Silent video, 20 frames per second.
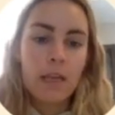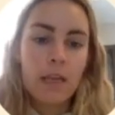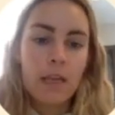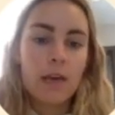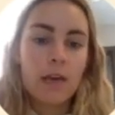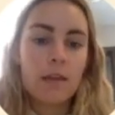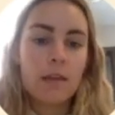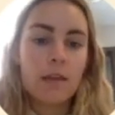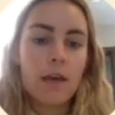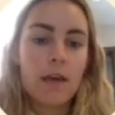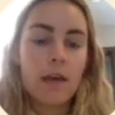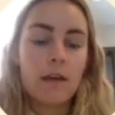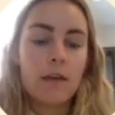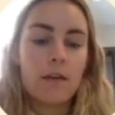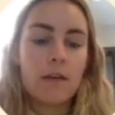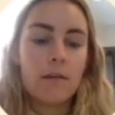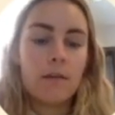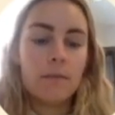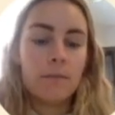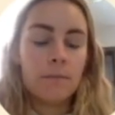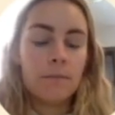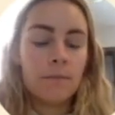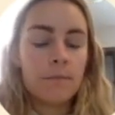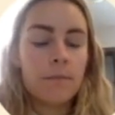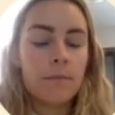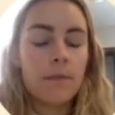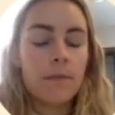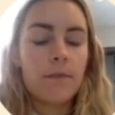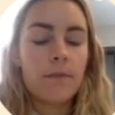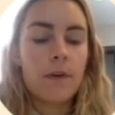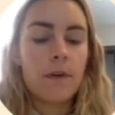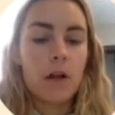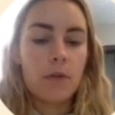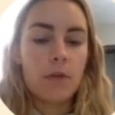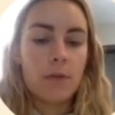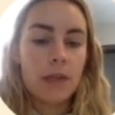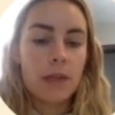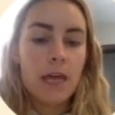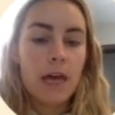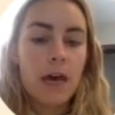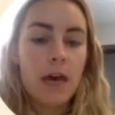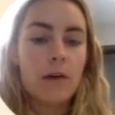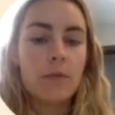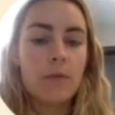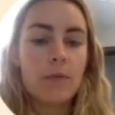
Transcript: And then following that,